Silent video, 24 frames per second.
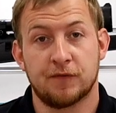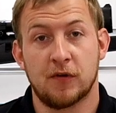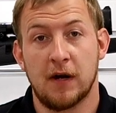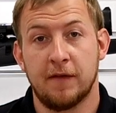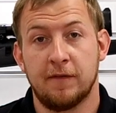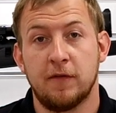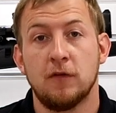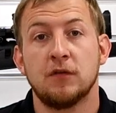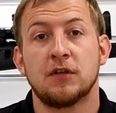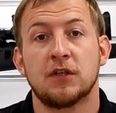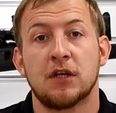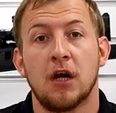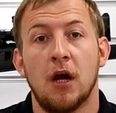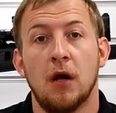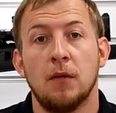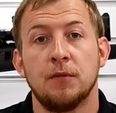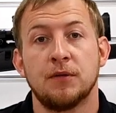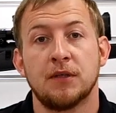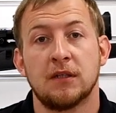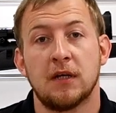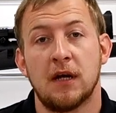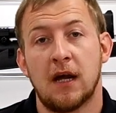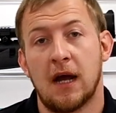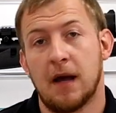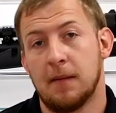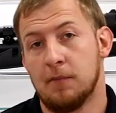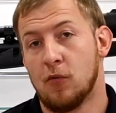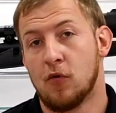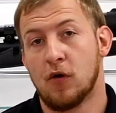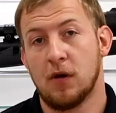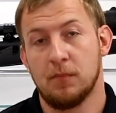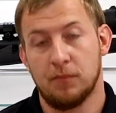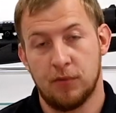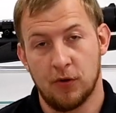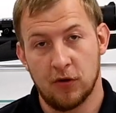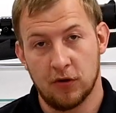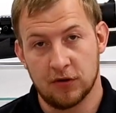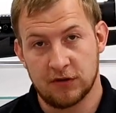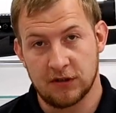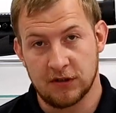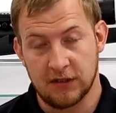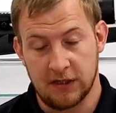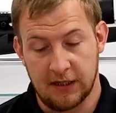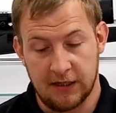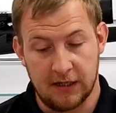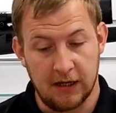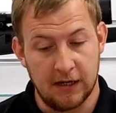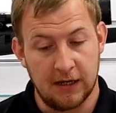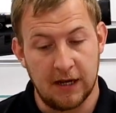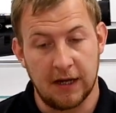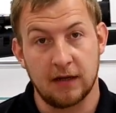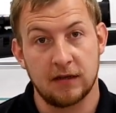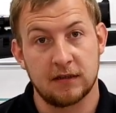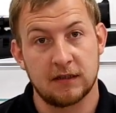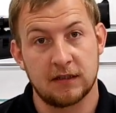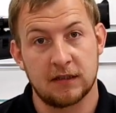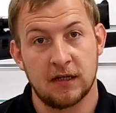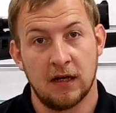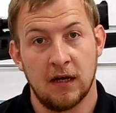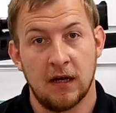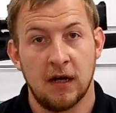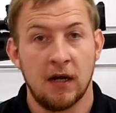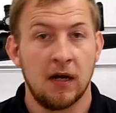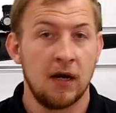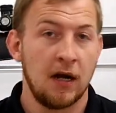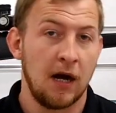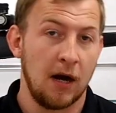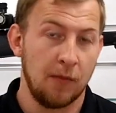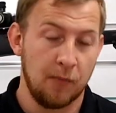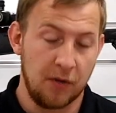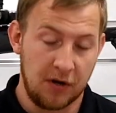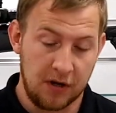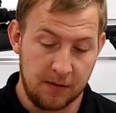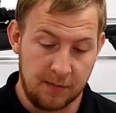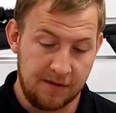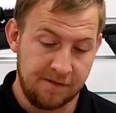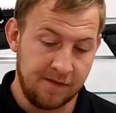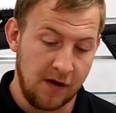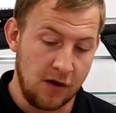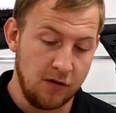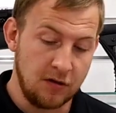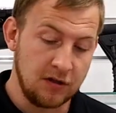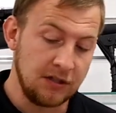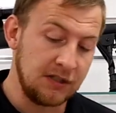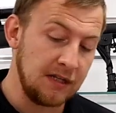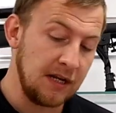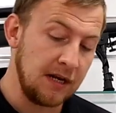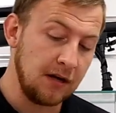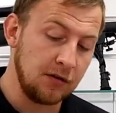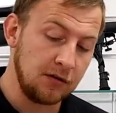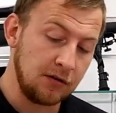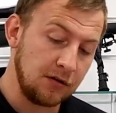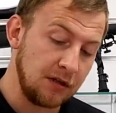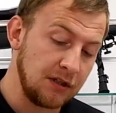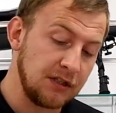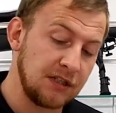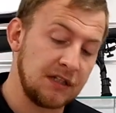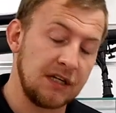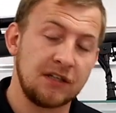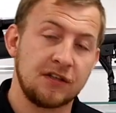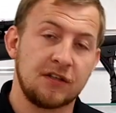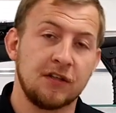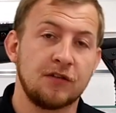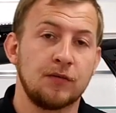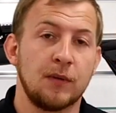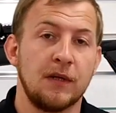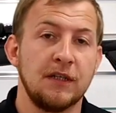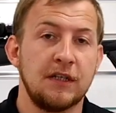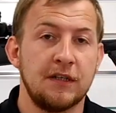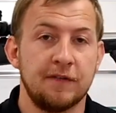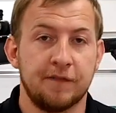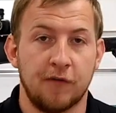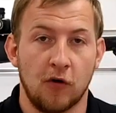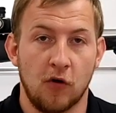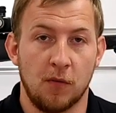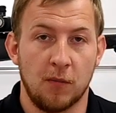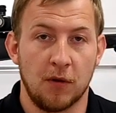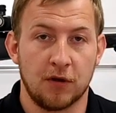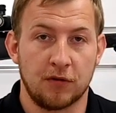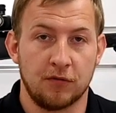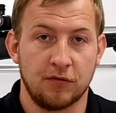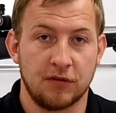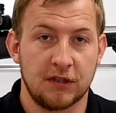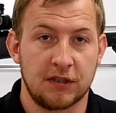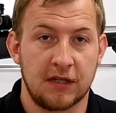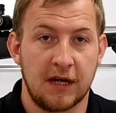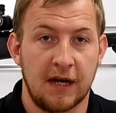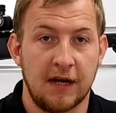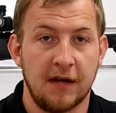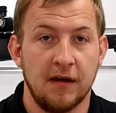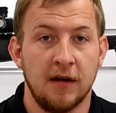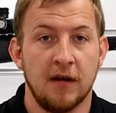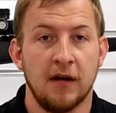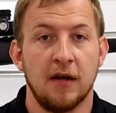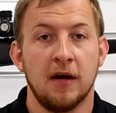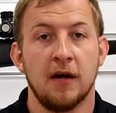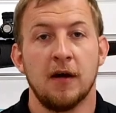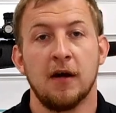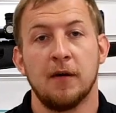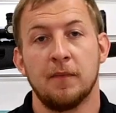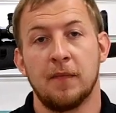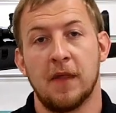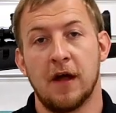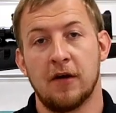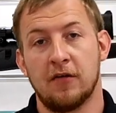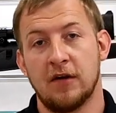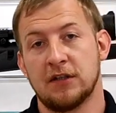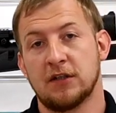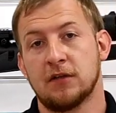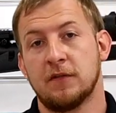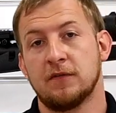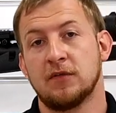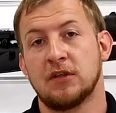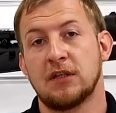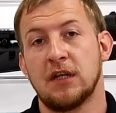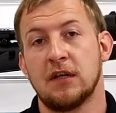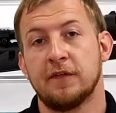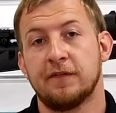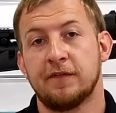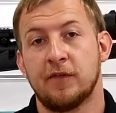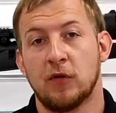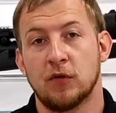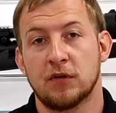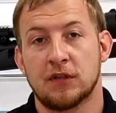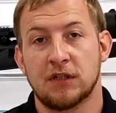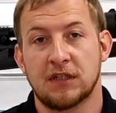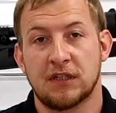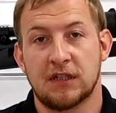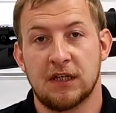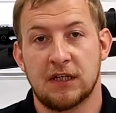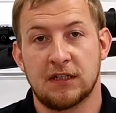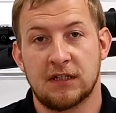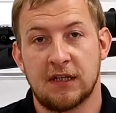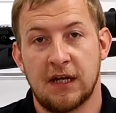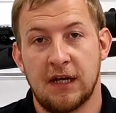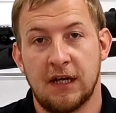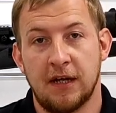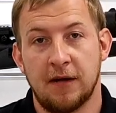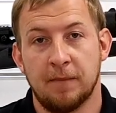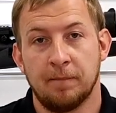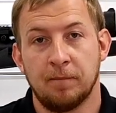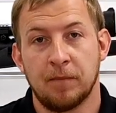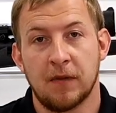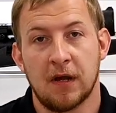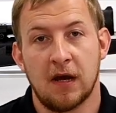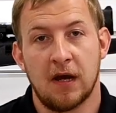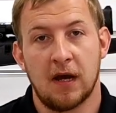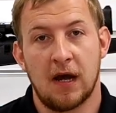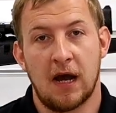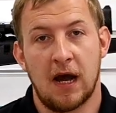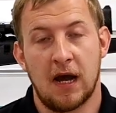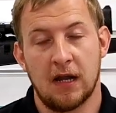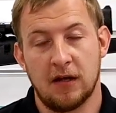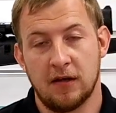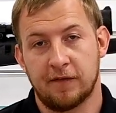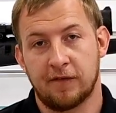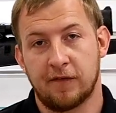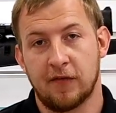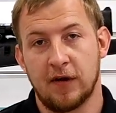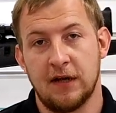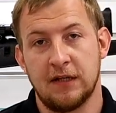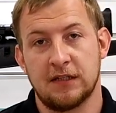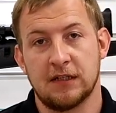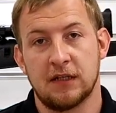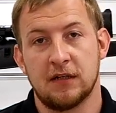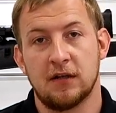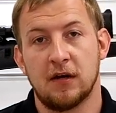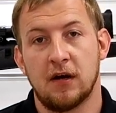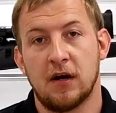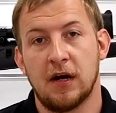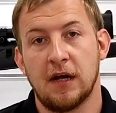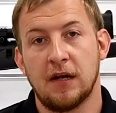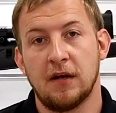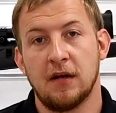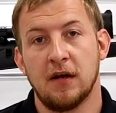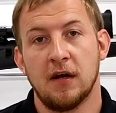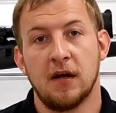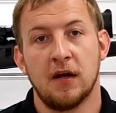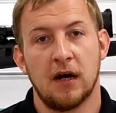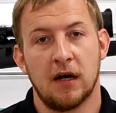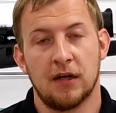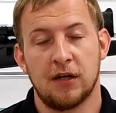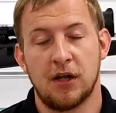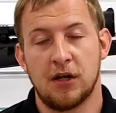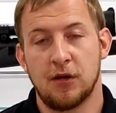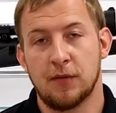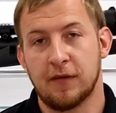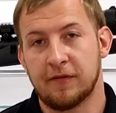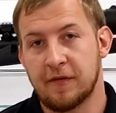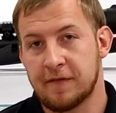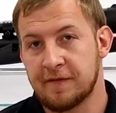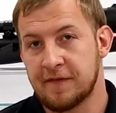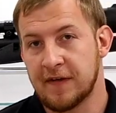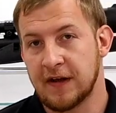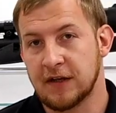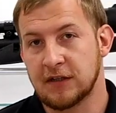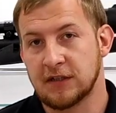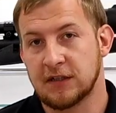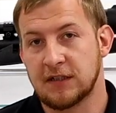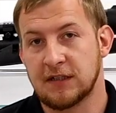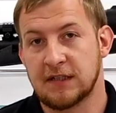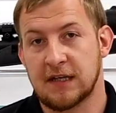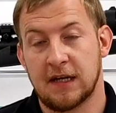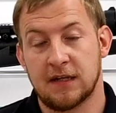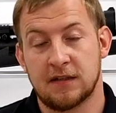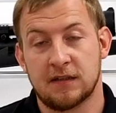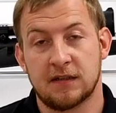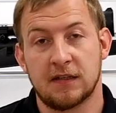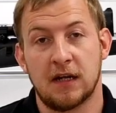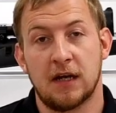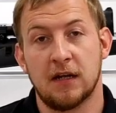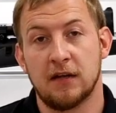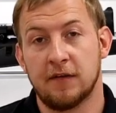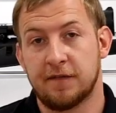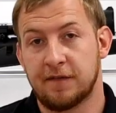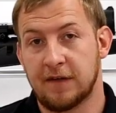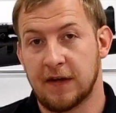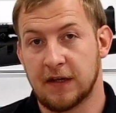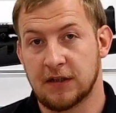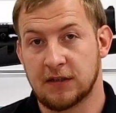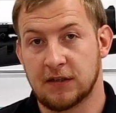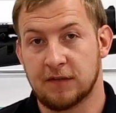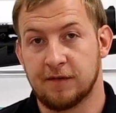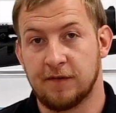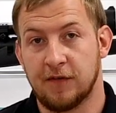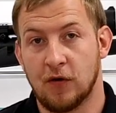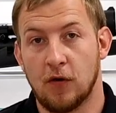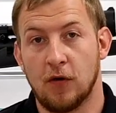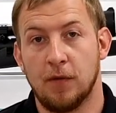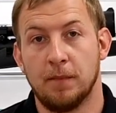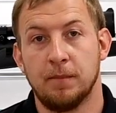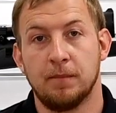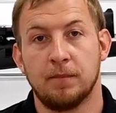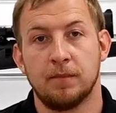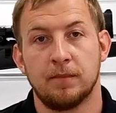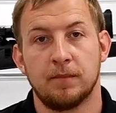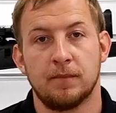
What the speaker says: of rifle scopes and more importantly the Lynx. And we're going to be focusing in on the 6-24 model today. There is obviously the 4-16 and the 3-9, and then you have a fixed 6 and a fixed 4.